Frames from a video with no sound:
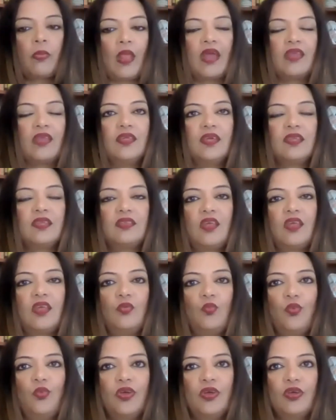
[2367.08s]
I think they
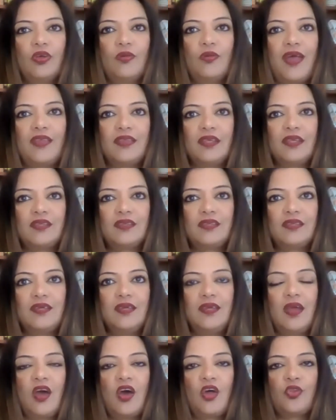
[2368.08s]
will. I think
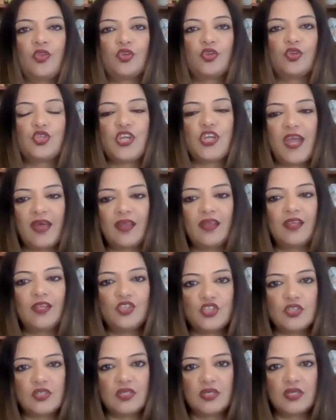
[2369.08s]
the other
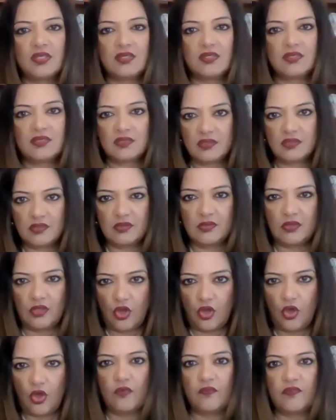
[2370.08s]
challenge is the
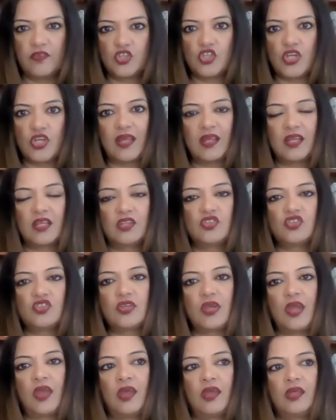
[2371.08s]
COVID
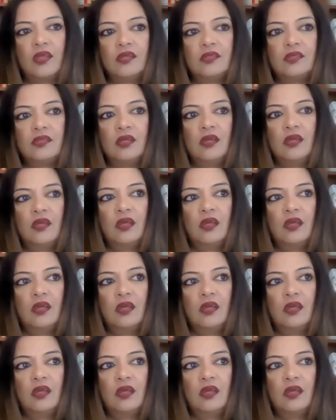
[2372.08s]
challenge, and